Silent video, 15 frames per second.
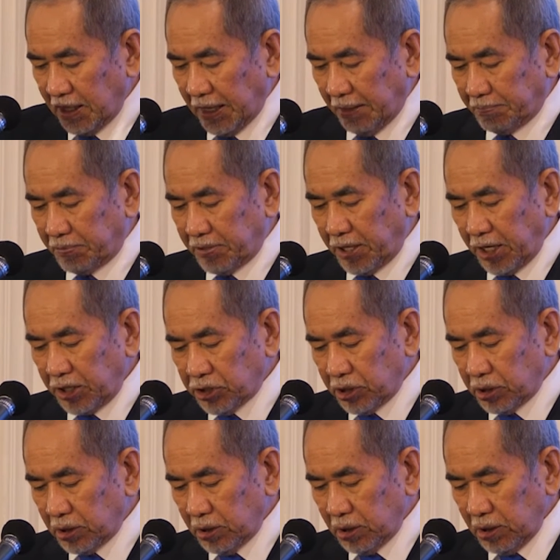have
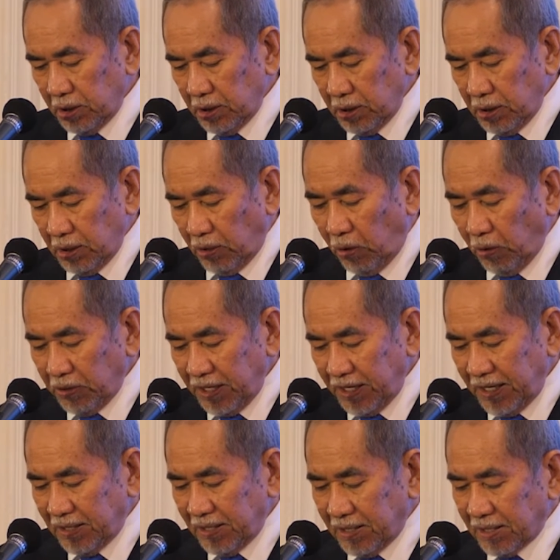cash
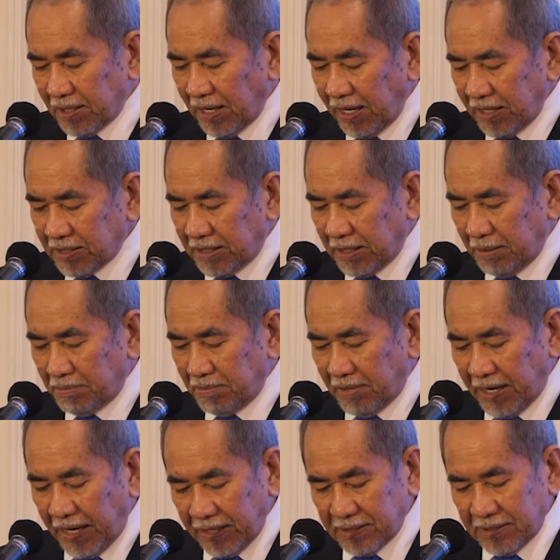only last them
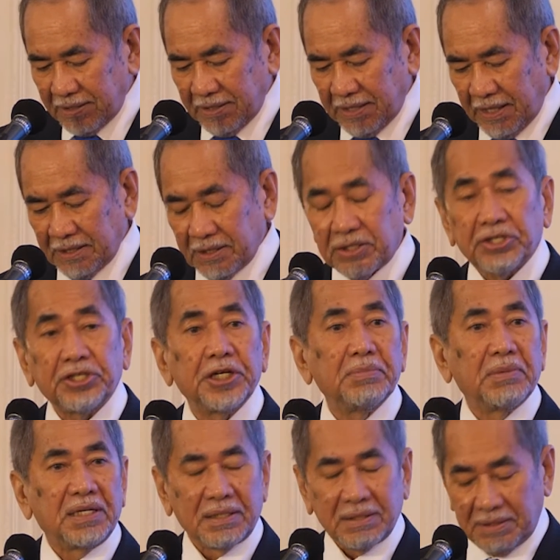less than 3
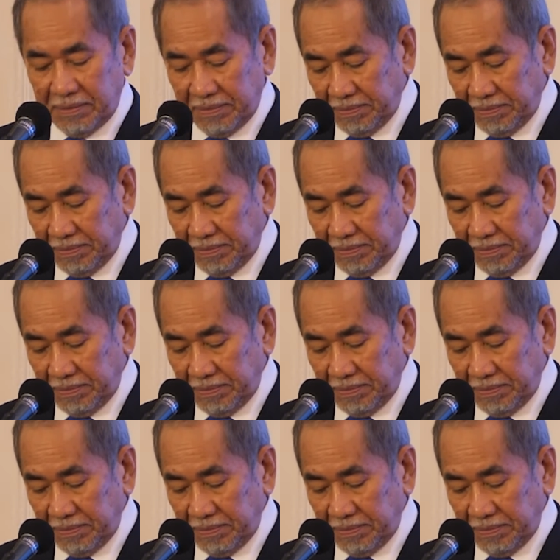months.